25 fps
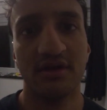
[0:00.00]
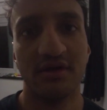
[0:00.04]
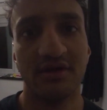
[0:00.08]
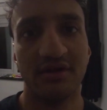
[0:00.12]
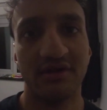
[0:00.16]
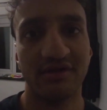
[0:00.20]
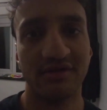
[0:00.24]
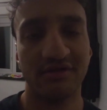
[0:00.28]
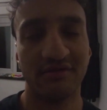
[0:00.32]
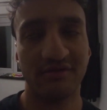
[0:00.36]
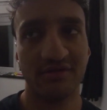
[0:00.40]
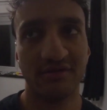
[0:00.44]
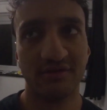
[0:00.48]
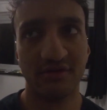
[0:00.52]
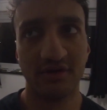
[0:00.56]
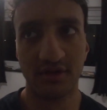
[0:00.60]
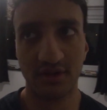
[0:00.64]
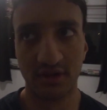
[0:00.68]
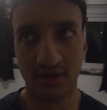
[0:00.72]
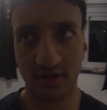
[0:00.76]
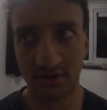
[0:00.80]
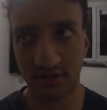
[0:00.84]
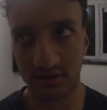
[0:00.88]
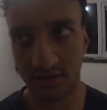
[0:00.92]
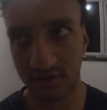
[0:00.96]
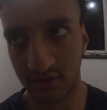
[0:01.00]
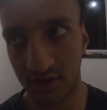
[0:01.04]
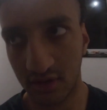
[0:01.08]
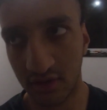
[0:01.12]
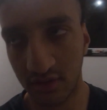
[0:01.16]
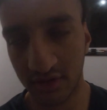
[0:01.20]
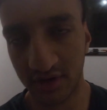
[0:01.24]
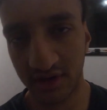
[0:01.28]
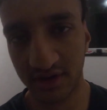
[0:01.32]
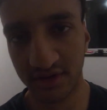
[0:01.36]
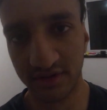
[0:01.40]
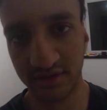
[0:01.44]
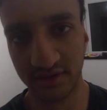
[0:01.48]
And it's also got like the
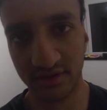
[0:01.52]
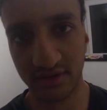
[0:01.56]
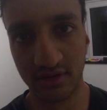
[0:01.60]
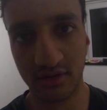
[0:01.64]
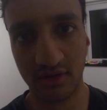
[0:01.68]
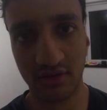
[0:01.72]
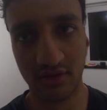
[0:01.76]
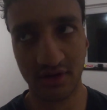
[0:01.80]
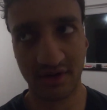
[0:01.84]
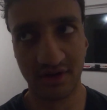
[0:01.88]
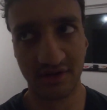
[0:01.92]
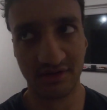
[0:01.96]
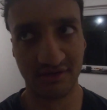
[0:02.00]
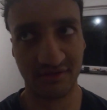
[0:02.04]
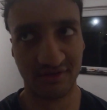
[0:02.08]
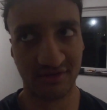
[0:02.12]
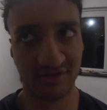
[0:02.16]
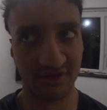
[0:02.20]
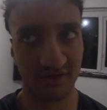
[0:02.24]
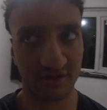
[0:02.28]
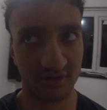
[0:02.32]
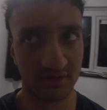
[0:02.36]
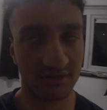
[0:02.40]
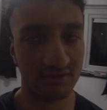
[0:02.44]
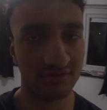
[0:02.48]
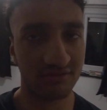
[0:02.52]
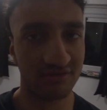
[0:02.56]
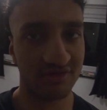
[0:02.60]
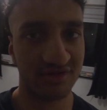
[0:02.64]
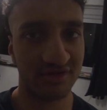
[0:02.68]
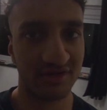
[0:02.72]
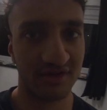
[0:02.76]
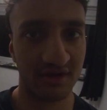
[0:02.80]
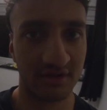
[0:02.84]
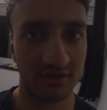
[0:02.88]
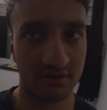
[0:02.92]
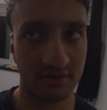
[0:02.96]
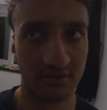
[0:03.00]
goat head, and the goat head is like used
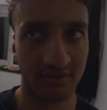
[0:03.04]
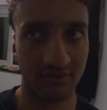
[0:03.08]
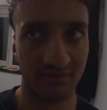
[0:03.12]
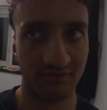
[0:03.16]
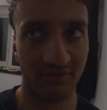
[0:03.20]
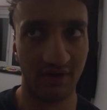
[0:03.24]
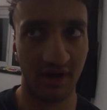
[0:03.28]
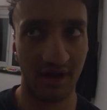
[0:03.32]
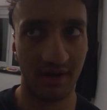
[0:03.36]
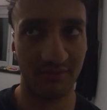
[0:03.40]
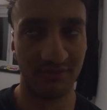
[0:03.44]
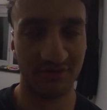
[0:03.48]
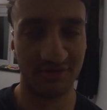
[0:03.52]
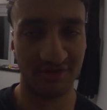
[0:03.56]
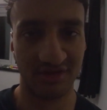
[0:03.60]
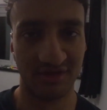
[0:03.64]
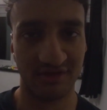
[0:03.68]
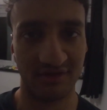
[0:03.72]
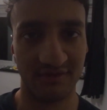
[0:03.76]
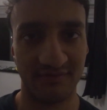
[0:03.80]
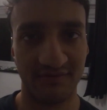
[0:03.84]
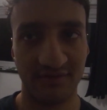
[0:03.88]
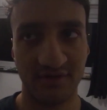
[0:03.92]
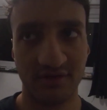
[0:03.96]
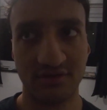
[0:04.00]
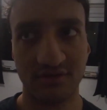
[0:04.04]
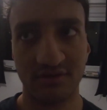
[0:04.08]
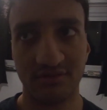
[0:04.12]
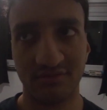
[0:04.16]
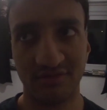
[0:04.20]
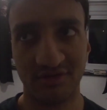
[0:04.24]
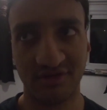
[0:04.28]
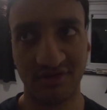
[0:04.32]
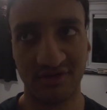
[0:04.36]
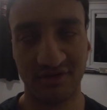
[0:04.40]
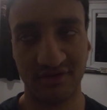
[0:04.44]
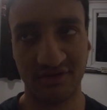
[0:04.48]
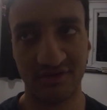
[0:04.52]
like to ram its
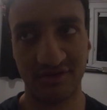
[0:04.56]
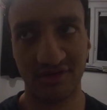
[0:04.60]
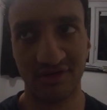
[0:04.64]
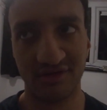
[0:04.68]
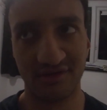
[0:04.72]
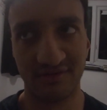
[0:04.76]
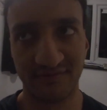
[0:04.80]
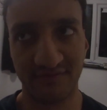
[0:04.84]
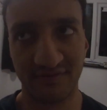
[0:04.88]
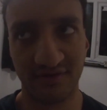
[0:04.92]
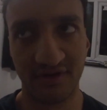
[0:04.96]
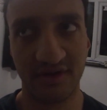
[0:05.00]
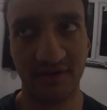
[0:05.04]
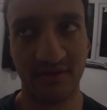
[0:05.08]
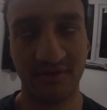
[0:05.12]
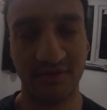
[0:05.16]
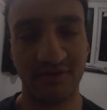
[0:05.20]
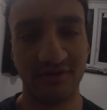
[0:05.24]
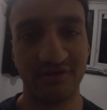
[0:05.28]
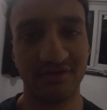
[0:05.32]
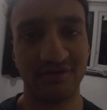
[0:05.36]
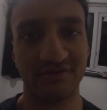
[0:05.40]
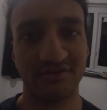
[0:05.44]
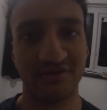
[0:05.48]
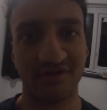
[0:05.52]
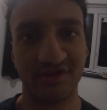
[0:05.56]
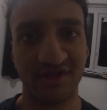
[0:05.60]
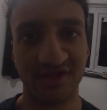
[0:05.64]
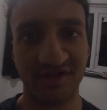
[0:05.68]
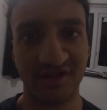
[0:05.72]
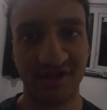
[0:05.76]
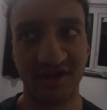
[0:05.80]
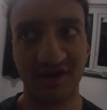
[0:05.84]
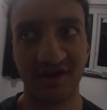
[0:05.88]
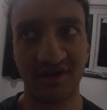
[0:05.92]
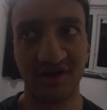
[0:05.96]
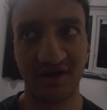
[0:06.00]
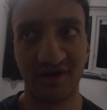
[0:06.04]
victims in and stuff, right? And also the
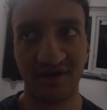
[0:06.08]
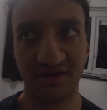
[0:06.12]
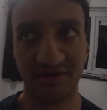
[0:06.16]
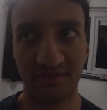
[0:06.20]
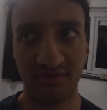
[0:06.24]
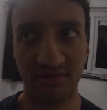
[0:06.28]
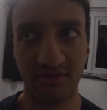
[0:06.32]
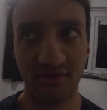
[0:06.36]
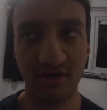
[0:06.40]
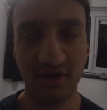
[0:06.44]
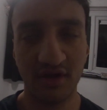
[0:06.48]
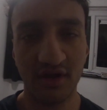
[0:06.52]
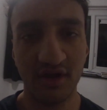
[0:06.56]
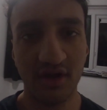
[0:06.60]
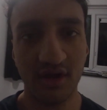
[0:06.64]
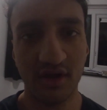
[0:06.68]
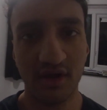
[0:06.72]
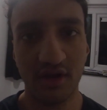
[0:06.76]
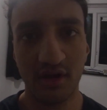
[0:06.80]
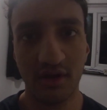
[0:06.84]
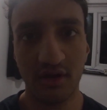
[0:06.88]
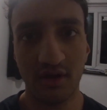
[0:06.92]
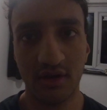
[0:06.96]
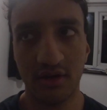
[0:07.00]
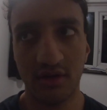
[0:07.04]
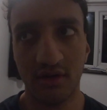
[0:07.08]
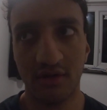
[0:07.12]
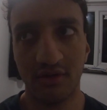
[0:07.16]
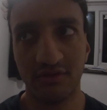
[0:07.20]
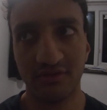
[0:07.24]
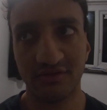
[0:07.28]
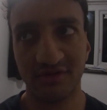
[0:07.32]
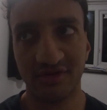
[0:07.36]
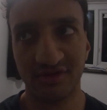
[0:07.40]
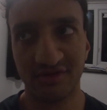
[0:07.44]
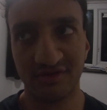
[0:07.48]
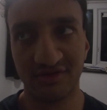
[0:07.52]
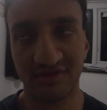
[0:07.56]
snake head,
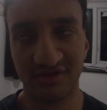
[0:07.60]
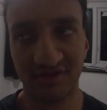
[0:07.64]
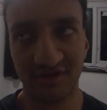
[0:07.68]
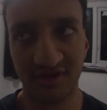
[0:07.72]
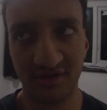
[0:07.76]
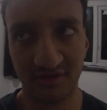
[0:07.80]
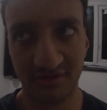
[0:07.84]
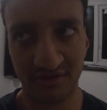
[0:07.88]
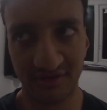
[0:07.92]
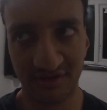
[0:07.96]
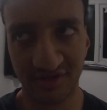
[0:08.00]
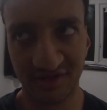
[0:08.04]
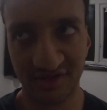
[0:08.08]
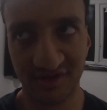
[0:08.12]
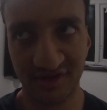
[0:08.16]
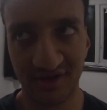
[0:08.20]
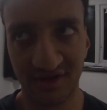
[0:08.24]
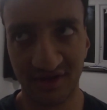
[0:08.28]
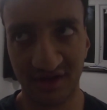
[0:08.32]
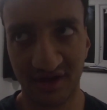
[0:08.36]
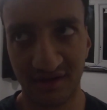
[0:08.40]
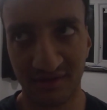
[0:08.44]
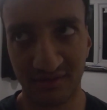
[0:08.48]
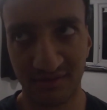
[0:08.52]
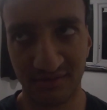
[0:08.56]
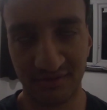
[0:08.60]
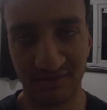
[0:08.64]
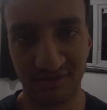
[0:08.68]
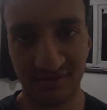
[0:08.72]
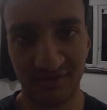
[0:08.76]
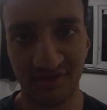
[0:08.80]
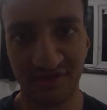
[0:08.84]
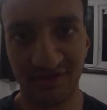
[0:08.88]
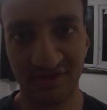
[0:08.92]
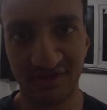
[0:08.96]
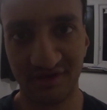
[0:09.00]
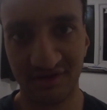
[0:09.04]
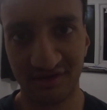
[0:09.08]
which the snake head,
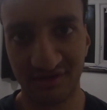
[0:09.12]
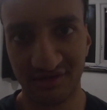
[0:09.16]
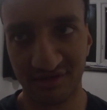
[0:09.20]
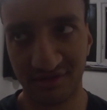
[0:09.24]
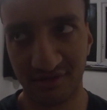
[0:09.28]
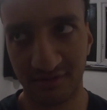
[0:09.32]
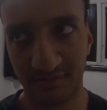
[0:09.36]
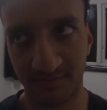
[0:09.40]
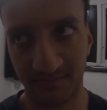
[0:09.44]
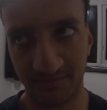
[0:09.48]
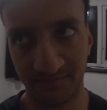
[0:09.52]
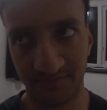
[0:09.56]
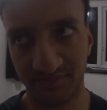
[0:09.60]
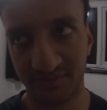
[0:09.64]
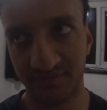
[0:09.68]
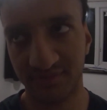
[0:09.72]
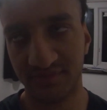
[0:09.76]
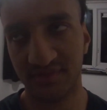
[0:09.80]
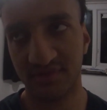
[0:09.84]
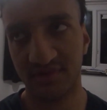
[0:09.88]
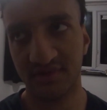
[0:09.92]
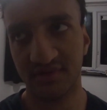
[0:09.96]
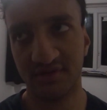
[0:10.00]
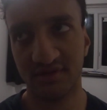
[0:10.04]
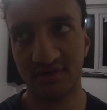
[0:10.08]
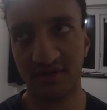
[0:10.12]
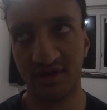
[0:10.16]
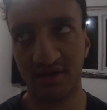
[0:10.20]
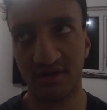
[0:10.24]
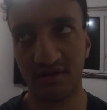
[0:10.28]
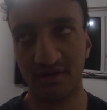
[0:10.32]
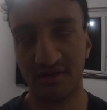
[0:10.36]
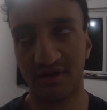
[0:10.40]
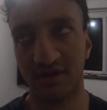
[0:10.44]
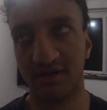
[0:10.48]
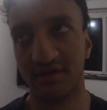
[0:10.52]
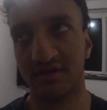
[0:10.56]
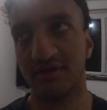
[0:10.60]
the snake's
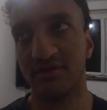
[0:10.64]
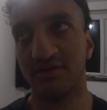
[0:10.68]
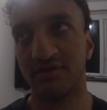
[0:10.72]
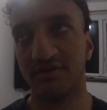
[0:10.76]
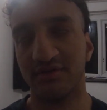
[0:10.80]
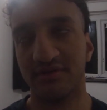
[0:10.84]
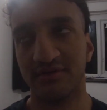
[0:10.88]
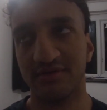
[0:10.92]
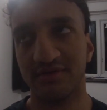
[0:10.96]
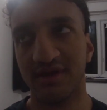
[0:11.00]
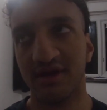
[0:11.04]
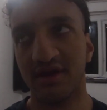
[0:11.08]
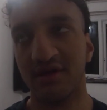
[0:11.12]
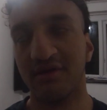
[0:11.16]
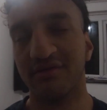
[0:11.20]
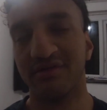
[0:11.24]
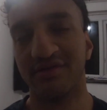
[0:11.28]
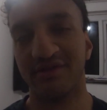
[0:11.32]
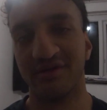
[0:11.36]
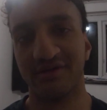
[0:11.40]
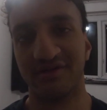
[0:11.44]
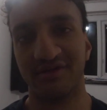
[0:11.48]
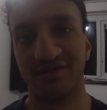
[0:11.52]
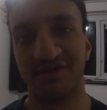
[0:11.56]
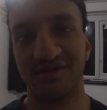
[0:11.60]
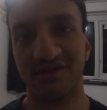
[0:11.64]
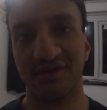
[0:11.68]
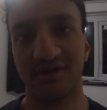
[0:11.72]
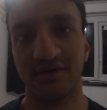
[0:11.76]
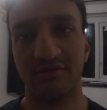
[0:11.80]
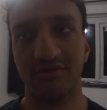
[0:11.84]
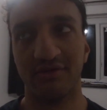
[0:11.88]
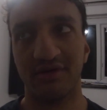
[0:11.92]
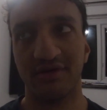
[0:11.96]
like the tail's like a snake